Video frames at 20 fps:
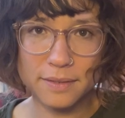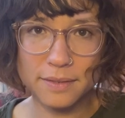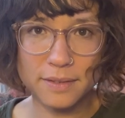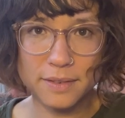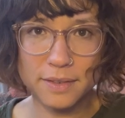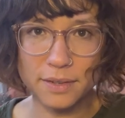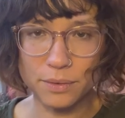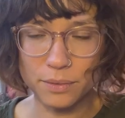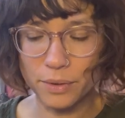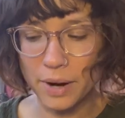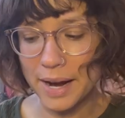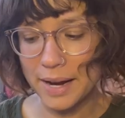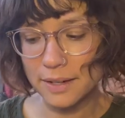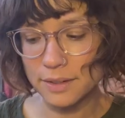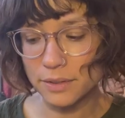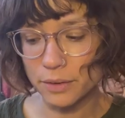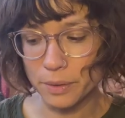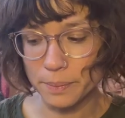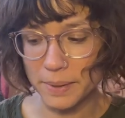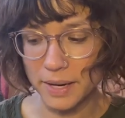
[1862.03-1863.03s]
to
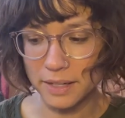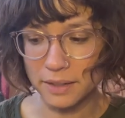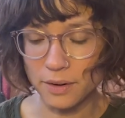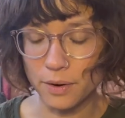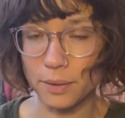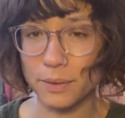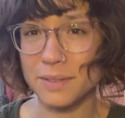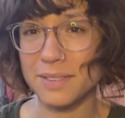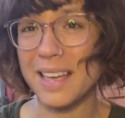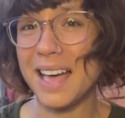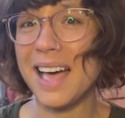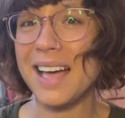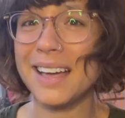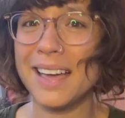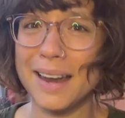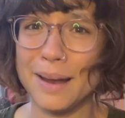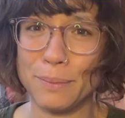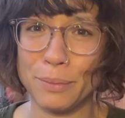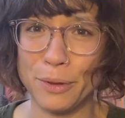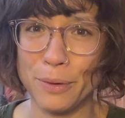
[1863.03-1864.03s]
write or make notes. I
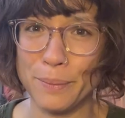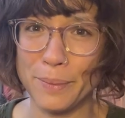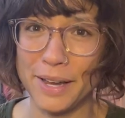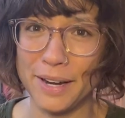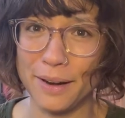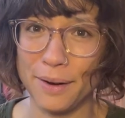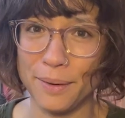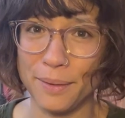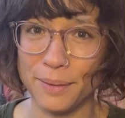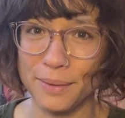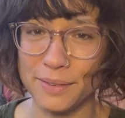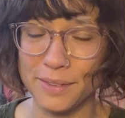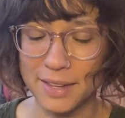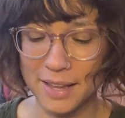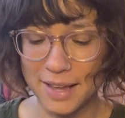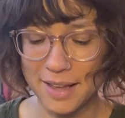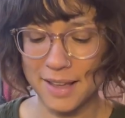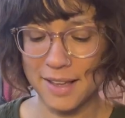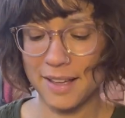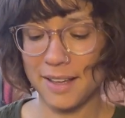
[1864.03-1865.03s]
gotta blow my nose.
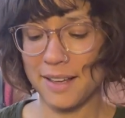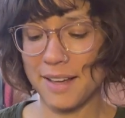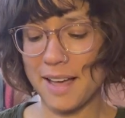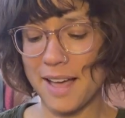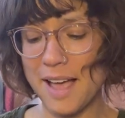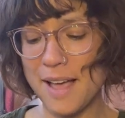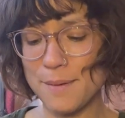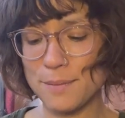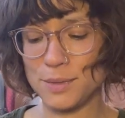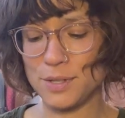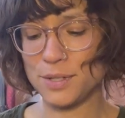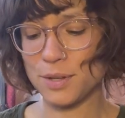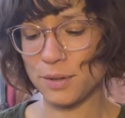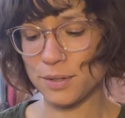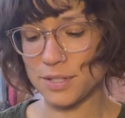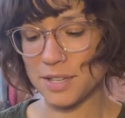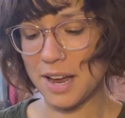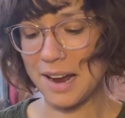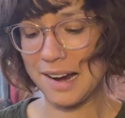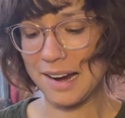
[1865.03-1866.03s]
I am so
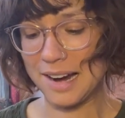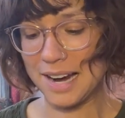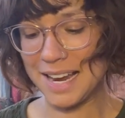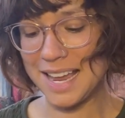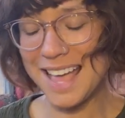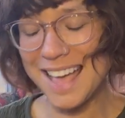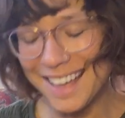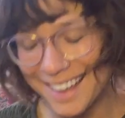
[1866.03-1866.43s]
sorry.